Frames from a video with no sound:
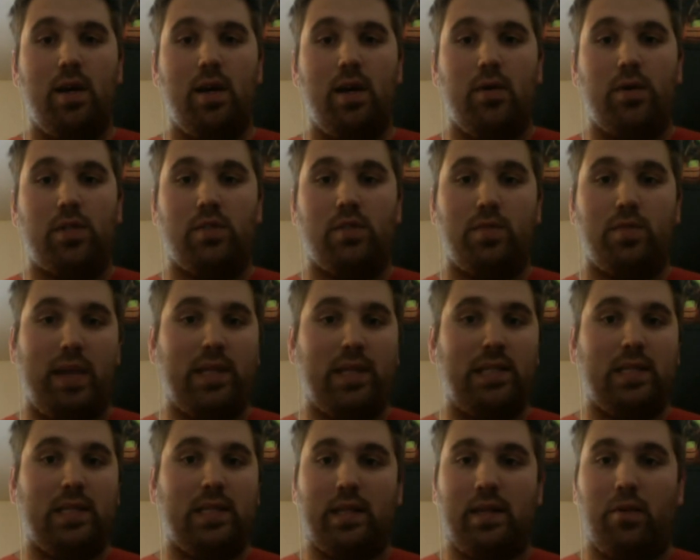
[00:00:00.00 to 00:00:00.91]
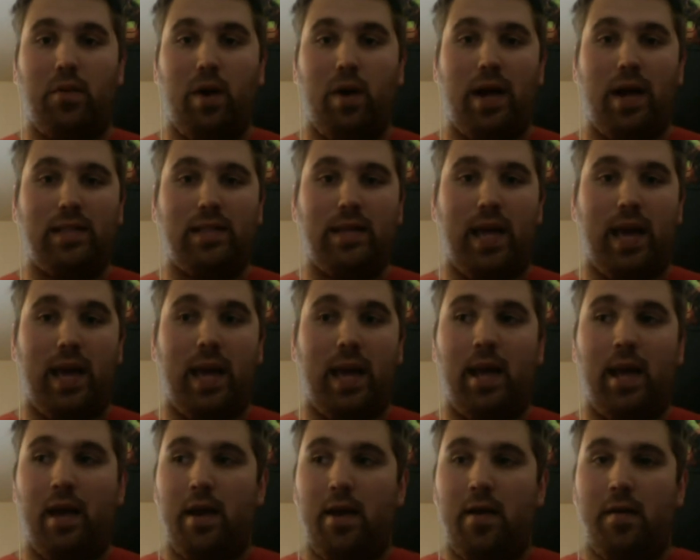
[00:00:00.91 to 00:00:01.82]
which is basically where I take
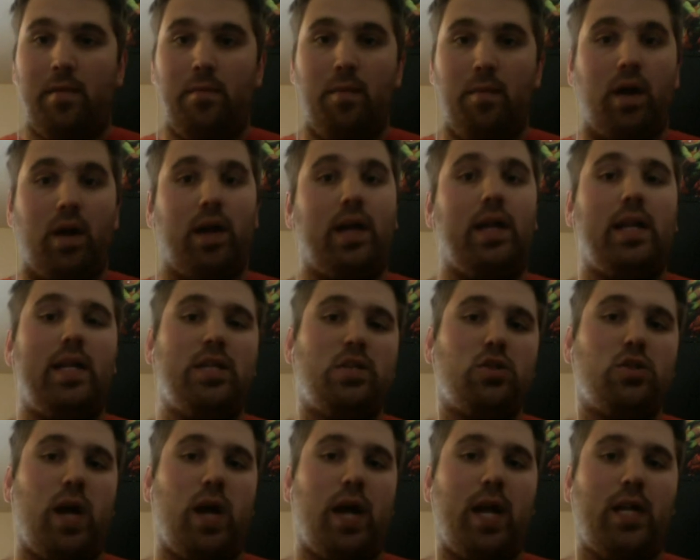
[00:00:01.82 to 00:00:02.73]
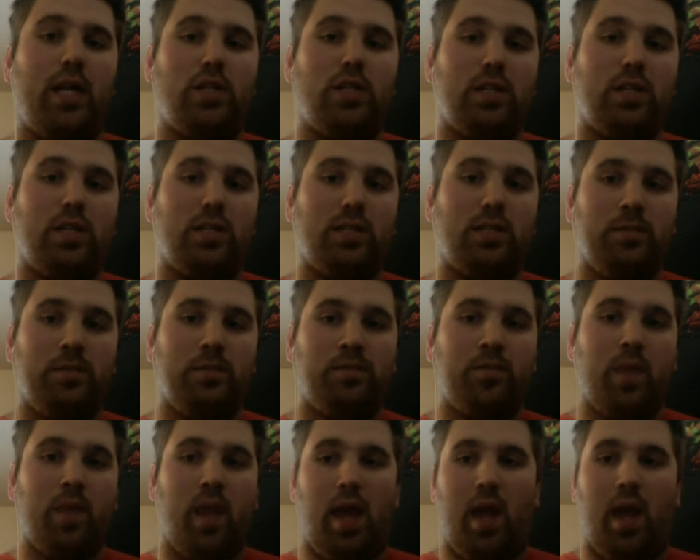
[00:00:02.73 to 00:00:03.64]
marketing strategies
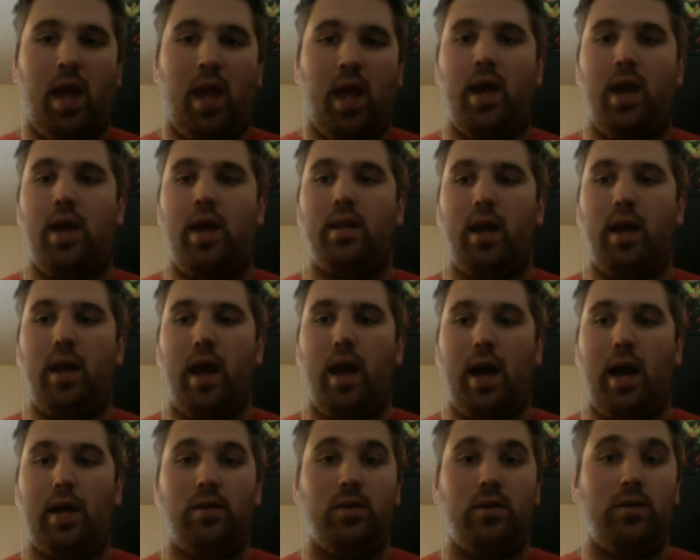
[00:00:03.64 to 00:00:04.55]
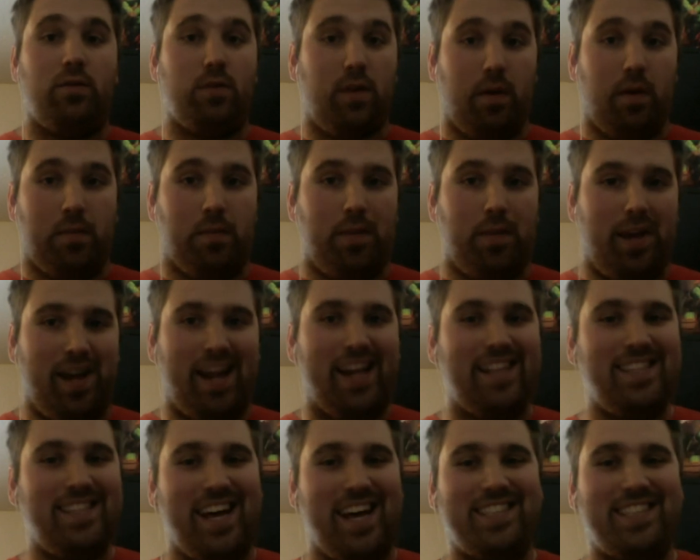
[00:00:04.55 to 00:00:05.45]
and I do them and I
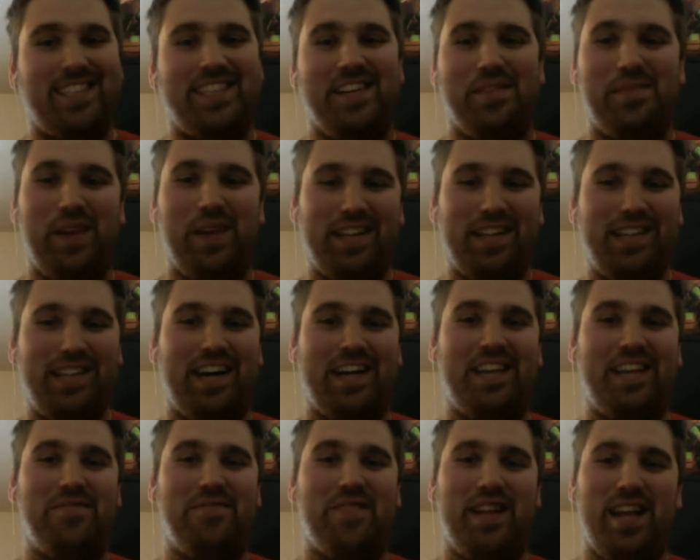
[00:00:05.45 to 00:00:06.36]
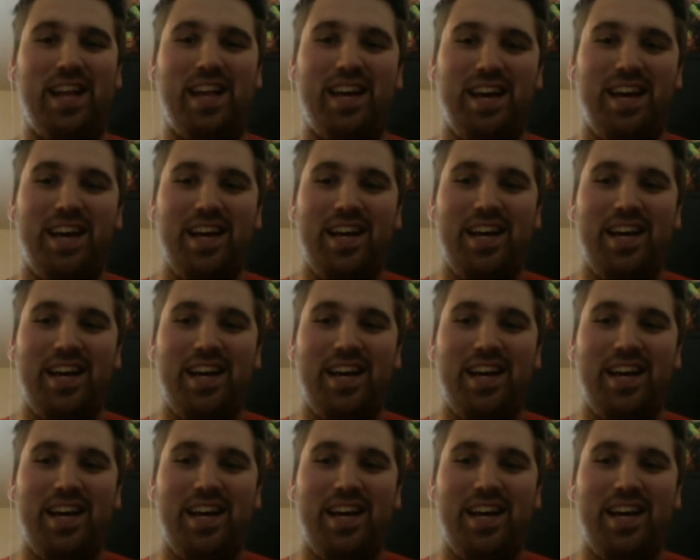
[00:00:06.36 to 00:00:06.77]
test them and I document it.